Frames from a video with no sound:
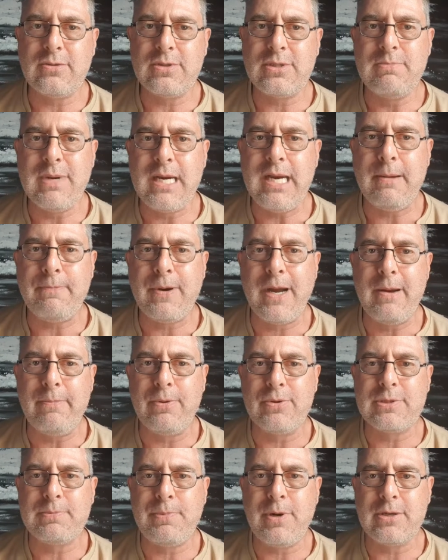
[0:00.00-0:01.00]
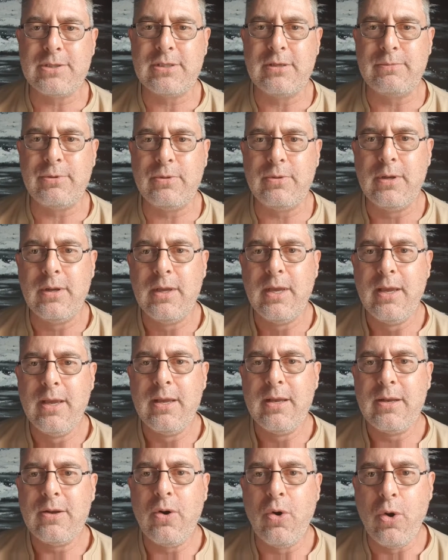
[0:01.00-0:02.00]
as many people as possible.
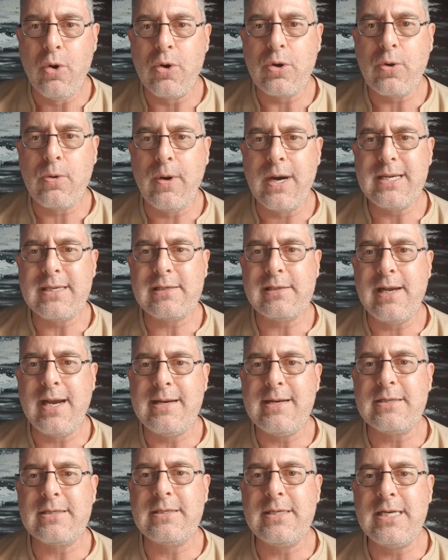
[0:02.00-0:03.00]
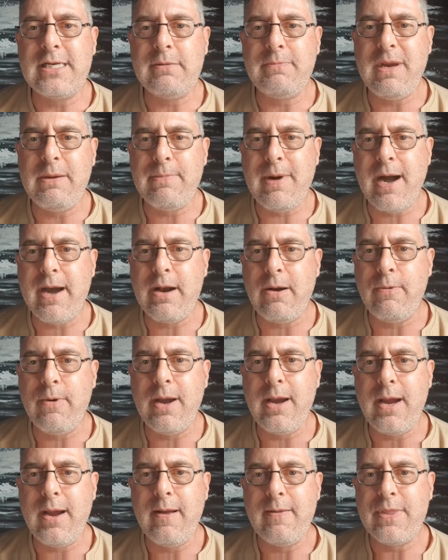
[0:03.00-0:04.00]
All Queenslanders need to be made
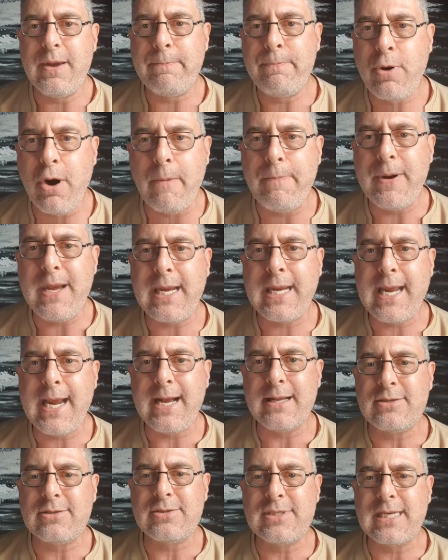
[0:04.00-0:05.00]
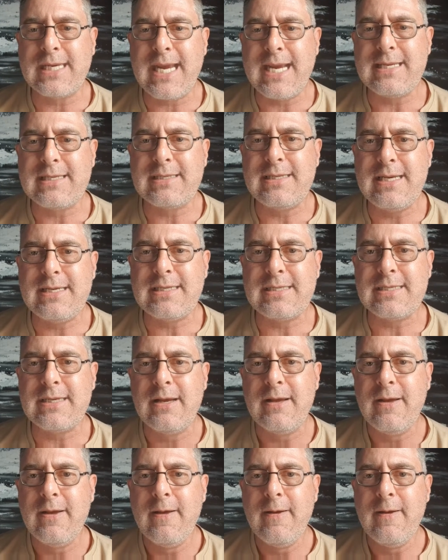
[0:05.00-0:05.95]
aware. The property council's against this.